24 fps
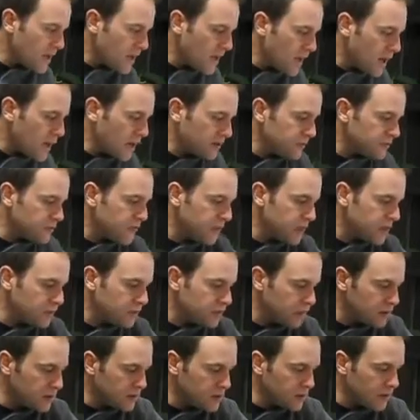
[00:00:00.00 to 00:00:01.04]
I found
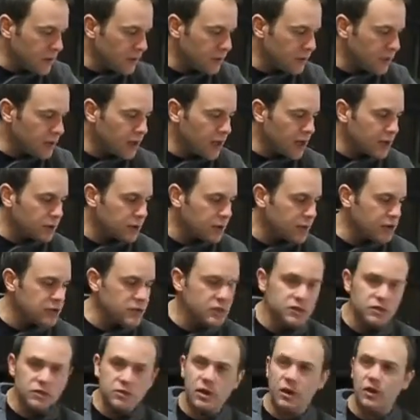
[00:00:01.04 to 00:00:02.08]
that a lot of
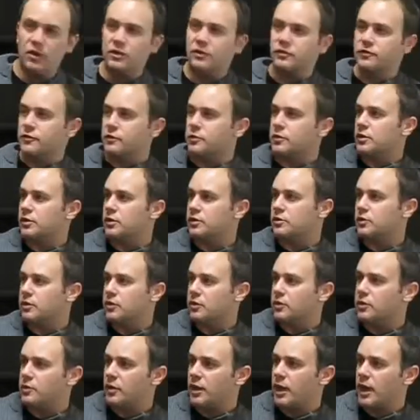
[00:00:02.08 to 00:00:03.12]
patients who aren't familiar with
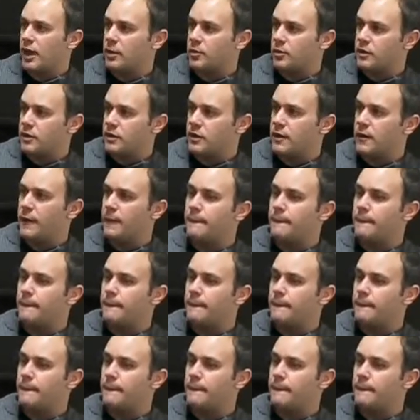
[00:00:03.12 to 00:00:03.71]
homeopathy,